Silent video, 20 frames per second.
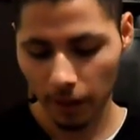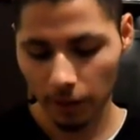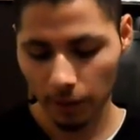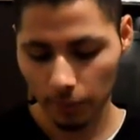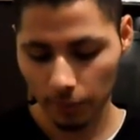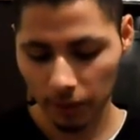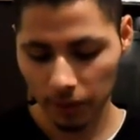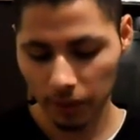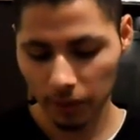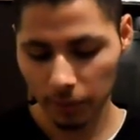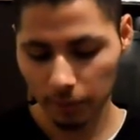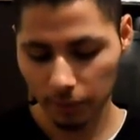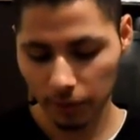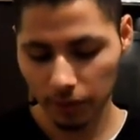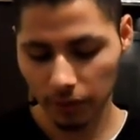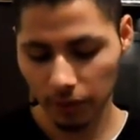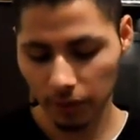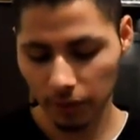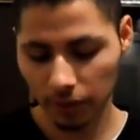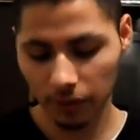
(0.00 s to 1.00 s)
Once per
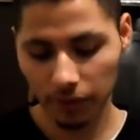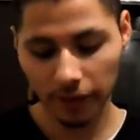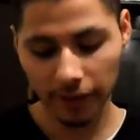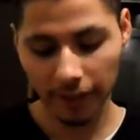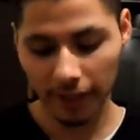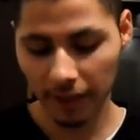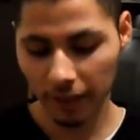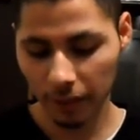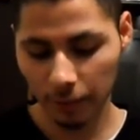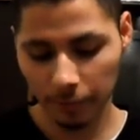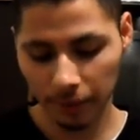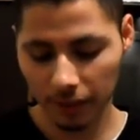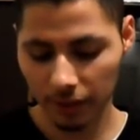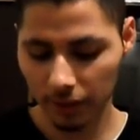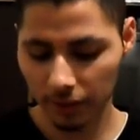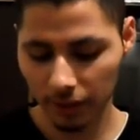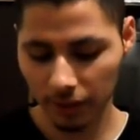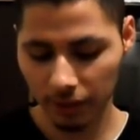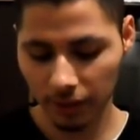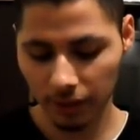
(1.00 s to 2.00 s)
turn during either player's
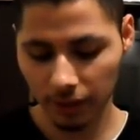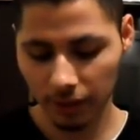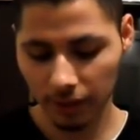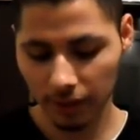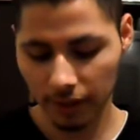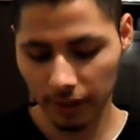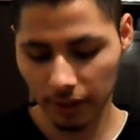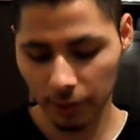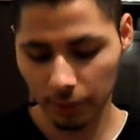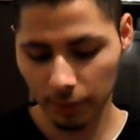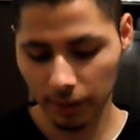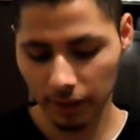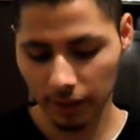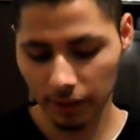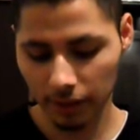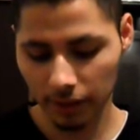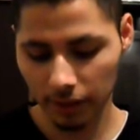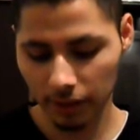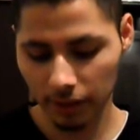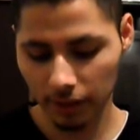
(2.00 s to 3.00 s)
turn, you can detach 1
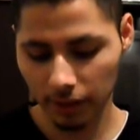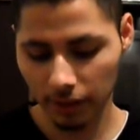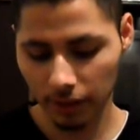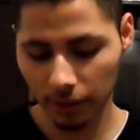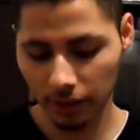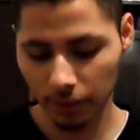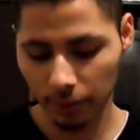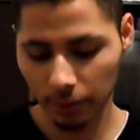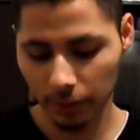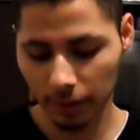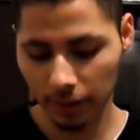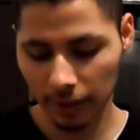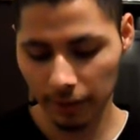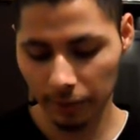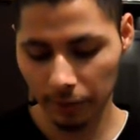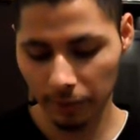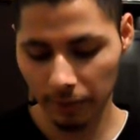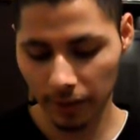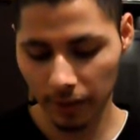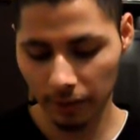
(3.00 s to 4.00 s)
Ixies to target 1 level
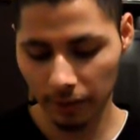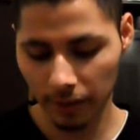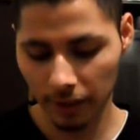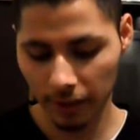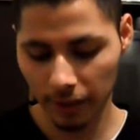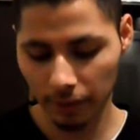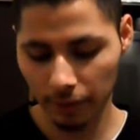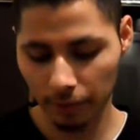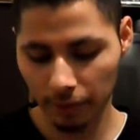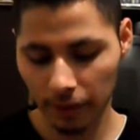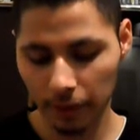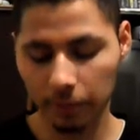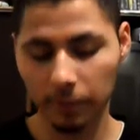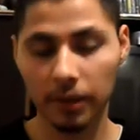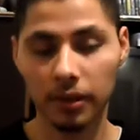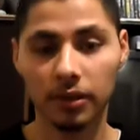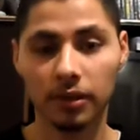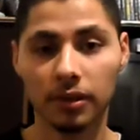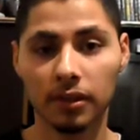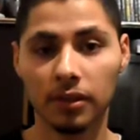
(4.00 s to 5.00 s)
5 or higher effect
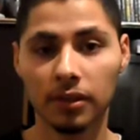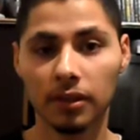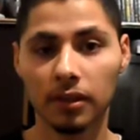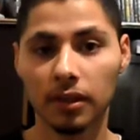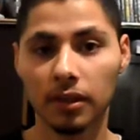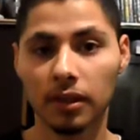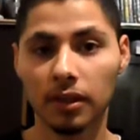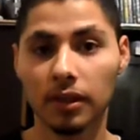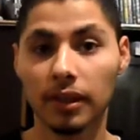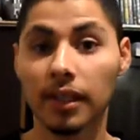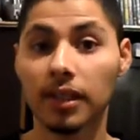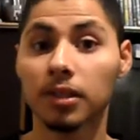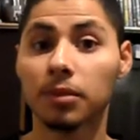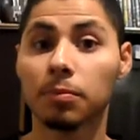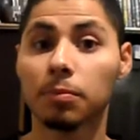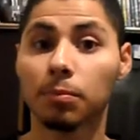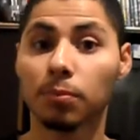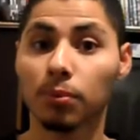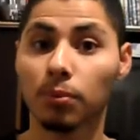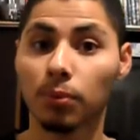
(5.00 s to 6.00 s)
monster. That's
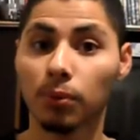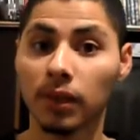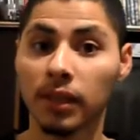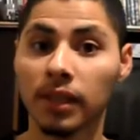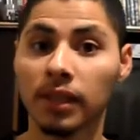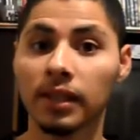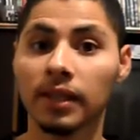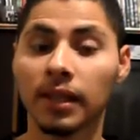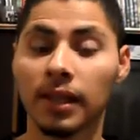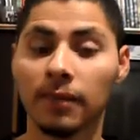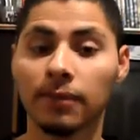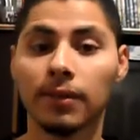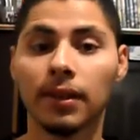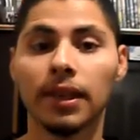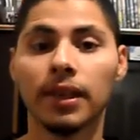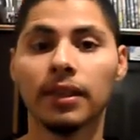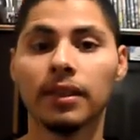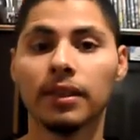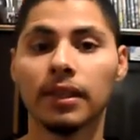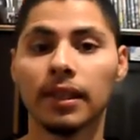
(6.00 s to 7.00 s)
pretty damn
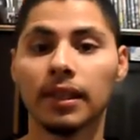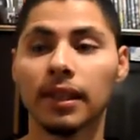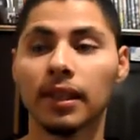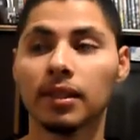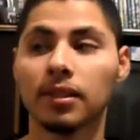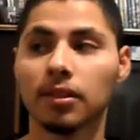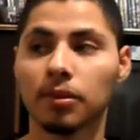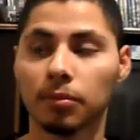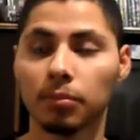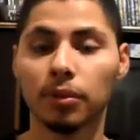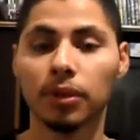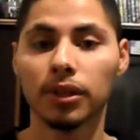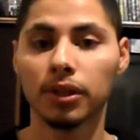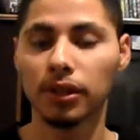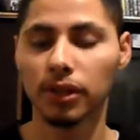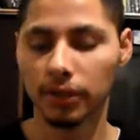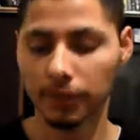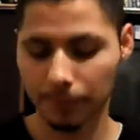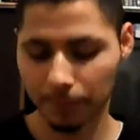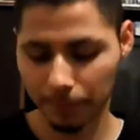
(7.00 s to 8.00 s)
vague, and that's pretty
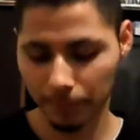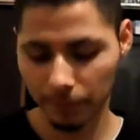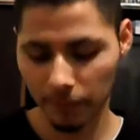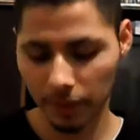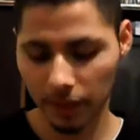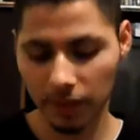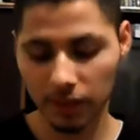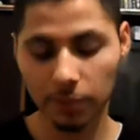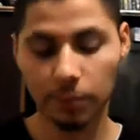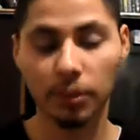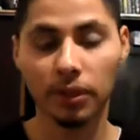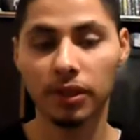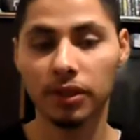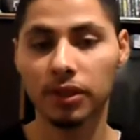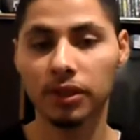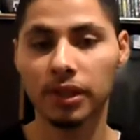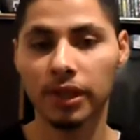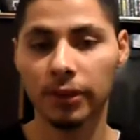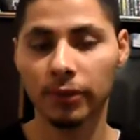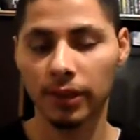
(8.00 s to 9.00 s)
good. That's a pretty good
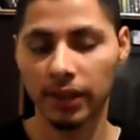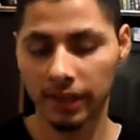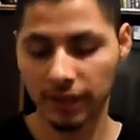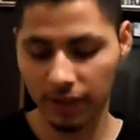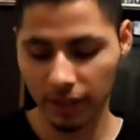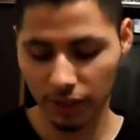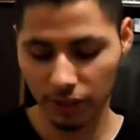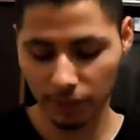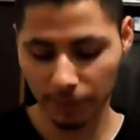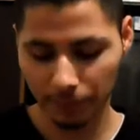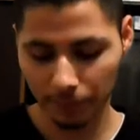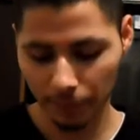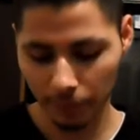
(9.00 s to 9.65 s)
generalization.